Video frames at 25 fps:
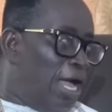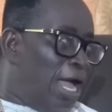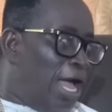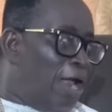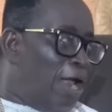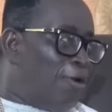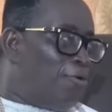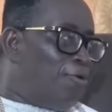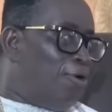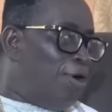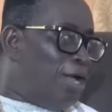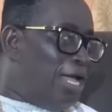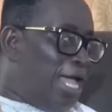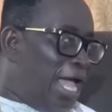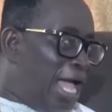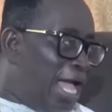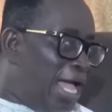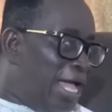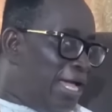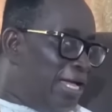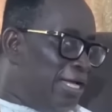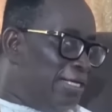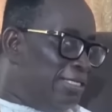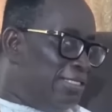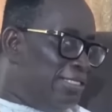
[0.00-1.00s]
a
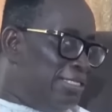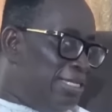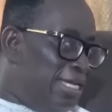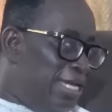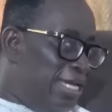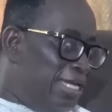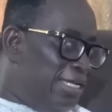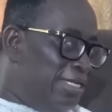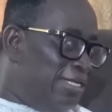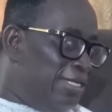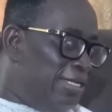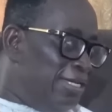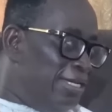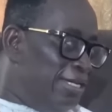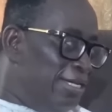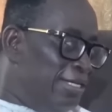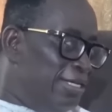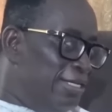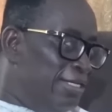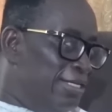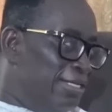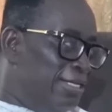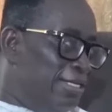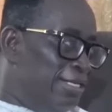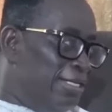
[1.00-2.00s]
royal, dear.
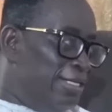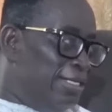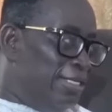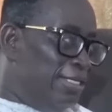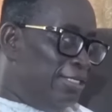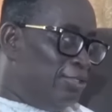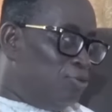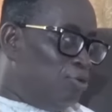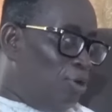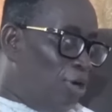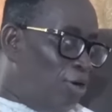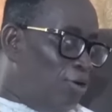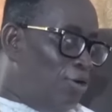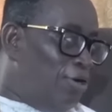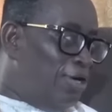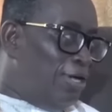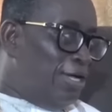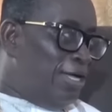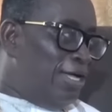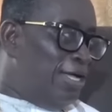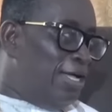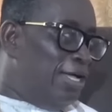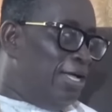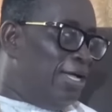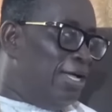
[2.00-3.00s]
So,
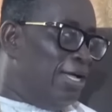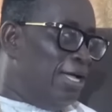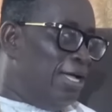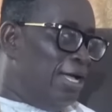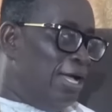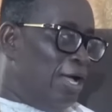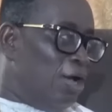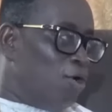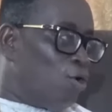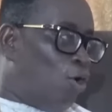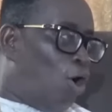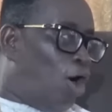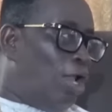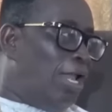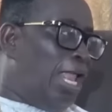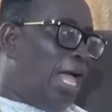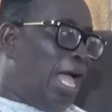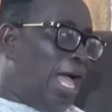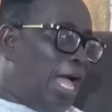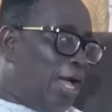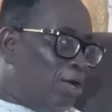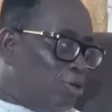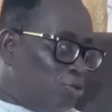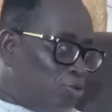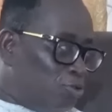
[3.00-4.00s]
call
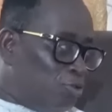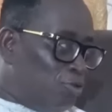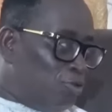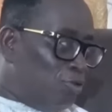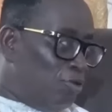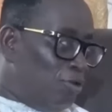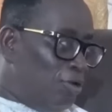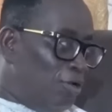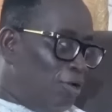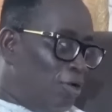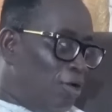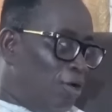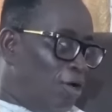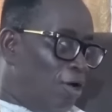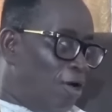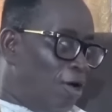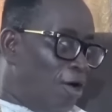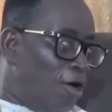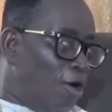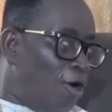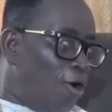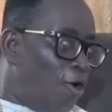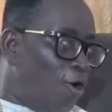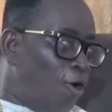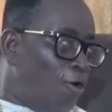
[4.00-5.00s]
out
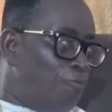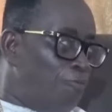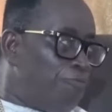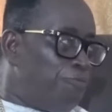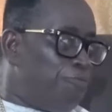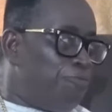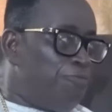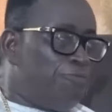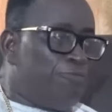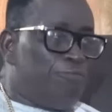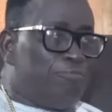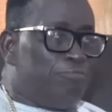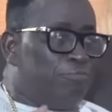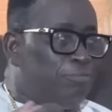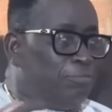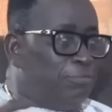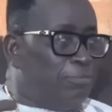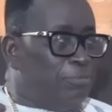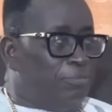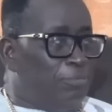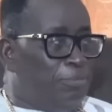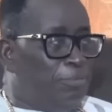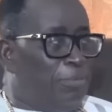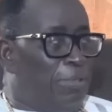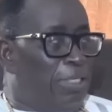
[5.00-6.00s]
of
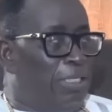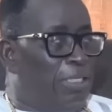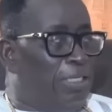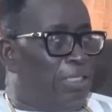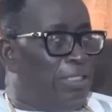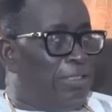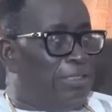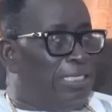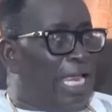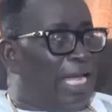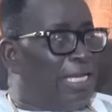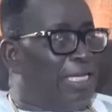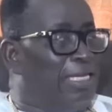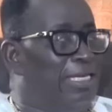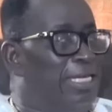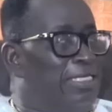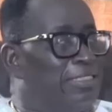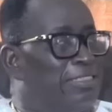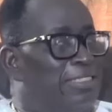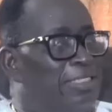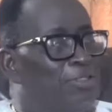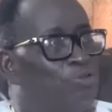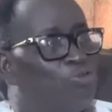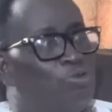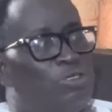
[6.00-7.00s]

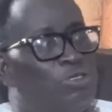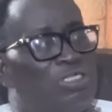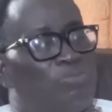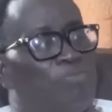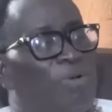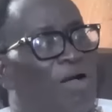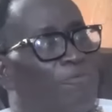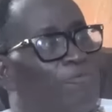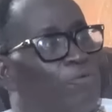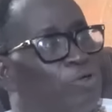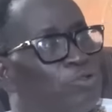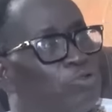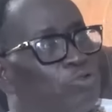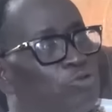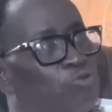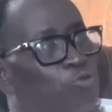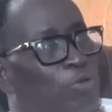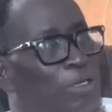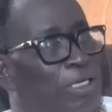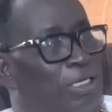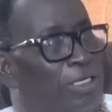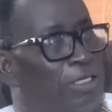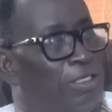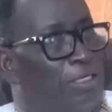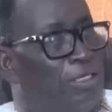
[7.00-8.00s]
darkness into his marvelous
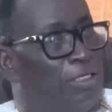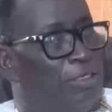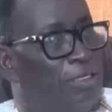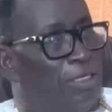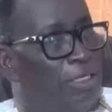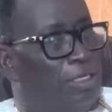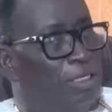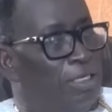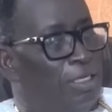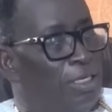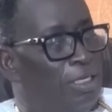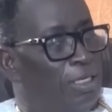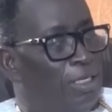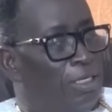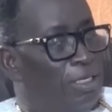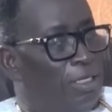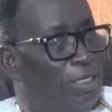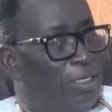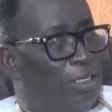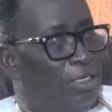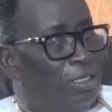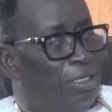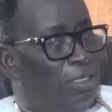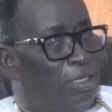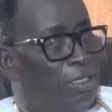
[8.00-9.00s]
way.
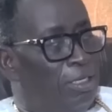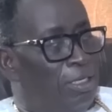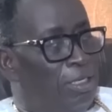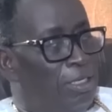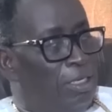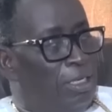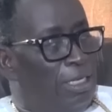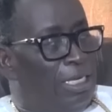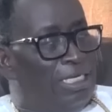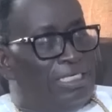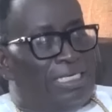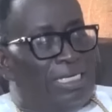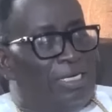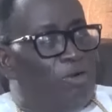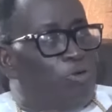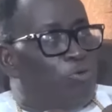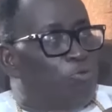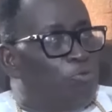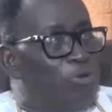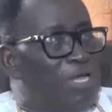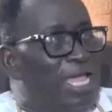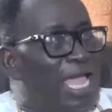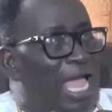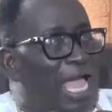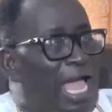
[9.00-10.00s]
It
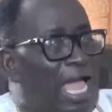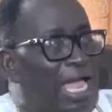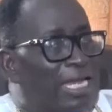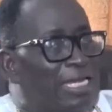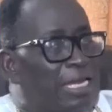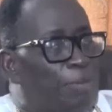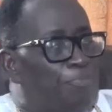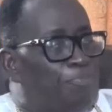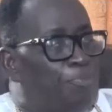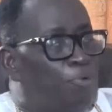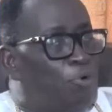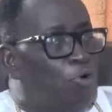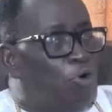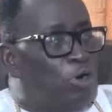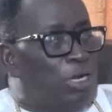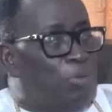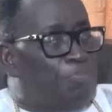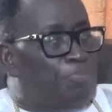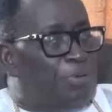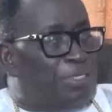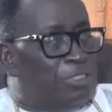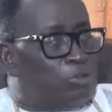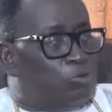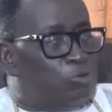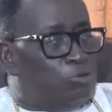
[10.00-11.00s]
is we are the
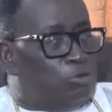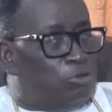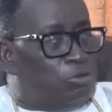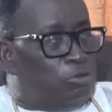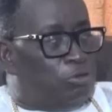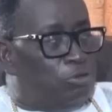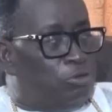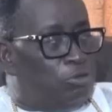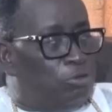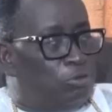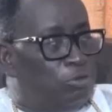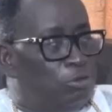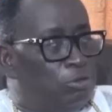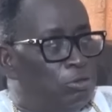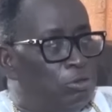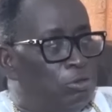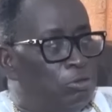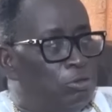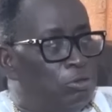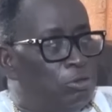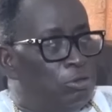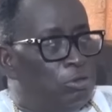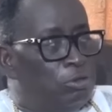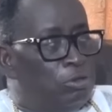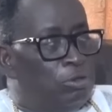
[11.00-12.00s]
only priesthood.
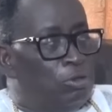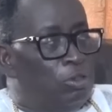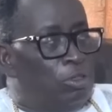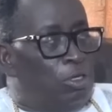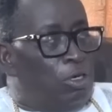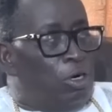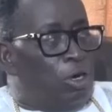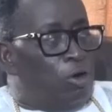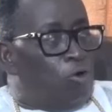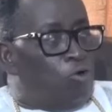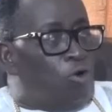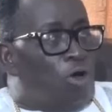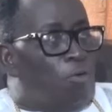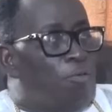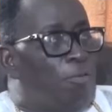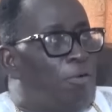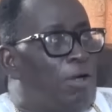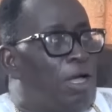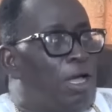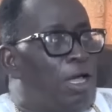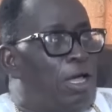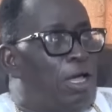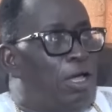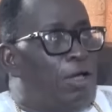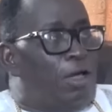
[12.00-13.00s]

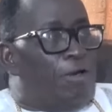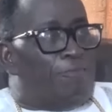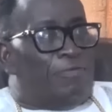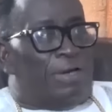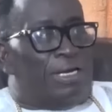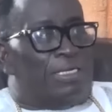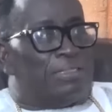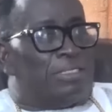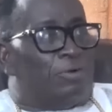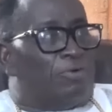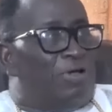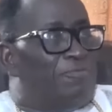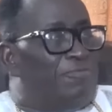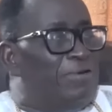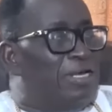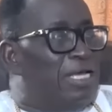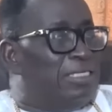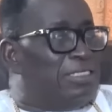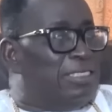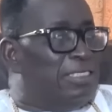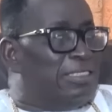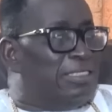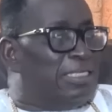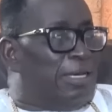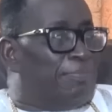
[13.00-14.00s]
Well, there is a
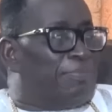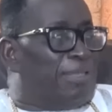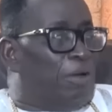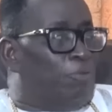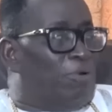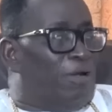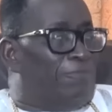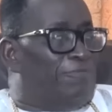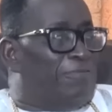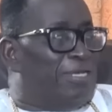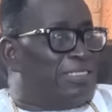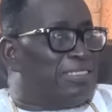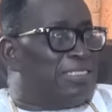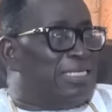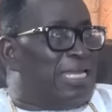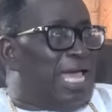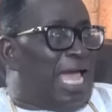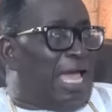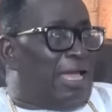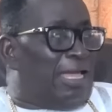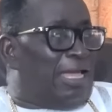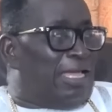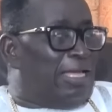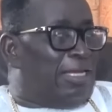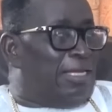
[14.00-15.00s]
Revelation chapter 1, verse
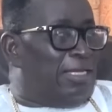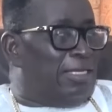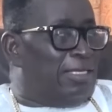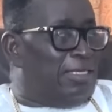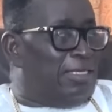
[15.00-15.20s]
9.